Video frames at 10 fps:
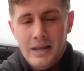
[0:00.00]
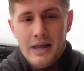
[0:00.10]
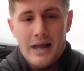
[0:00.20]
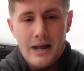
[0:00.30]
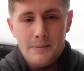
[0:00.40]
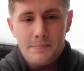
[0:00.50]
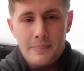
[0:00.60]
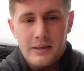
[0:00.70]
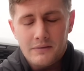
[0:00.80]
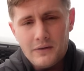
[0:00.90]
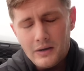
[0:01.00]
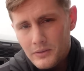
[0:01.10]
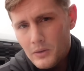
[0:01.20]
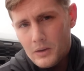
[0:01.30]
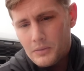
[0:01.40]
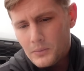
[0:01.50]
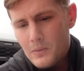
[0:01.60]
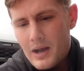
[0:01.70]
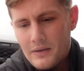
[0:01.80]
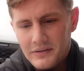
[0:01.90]
And the final note I'll
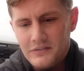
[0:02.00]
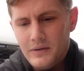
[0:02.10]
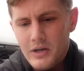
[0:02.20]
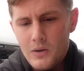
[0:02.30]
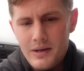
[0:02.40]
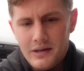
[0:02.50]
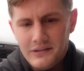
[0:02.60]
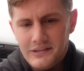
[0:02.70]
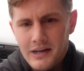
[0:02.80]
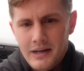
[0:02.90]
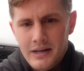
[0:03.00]
throw out in this video is,